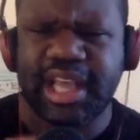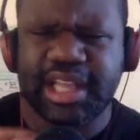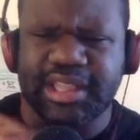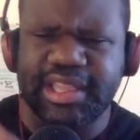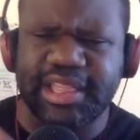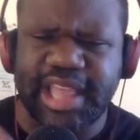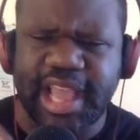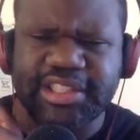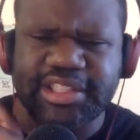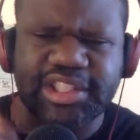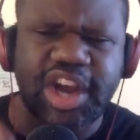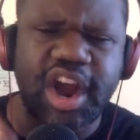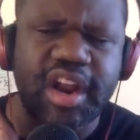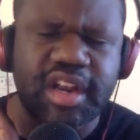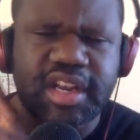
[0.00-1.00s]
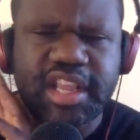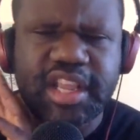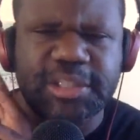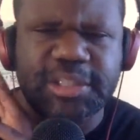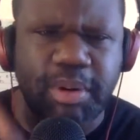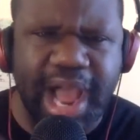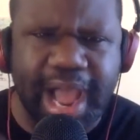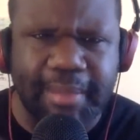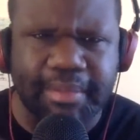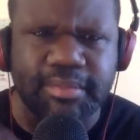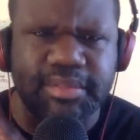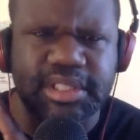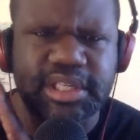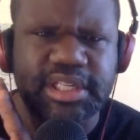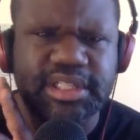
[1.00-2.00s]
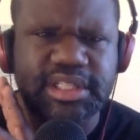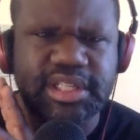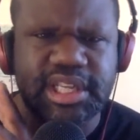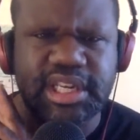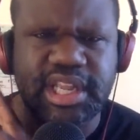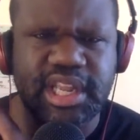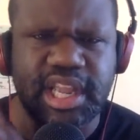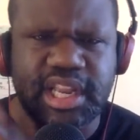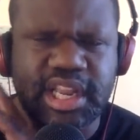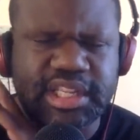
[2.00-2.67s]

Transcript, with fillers: They're starting these problems in this, in, in,